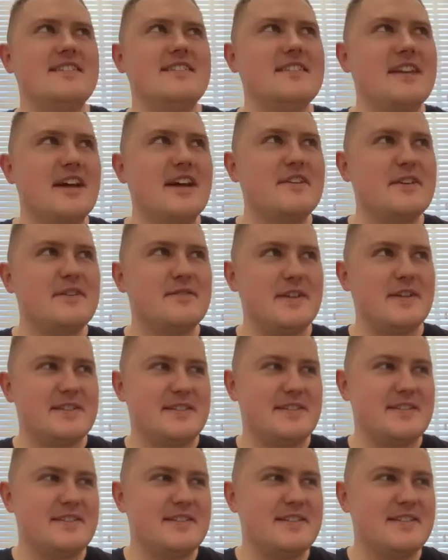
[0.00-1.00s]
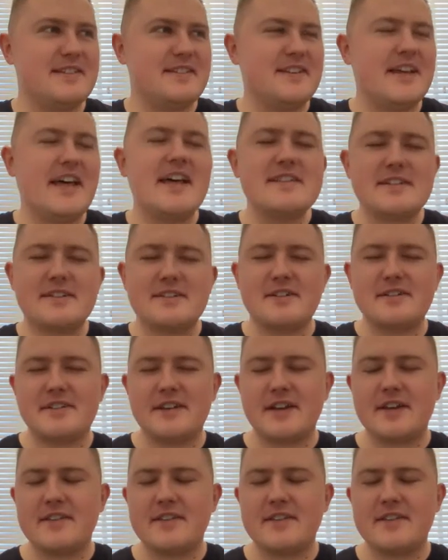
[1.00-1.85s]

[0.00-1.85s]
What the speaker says: don't know if that is a good thing.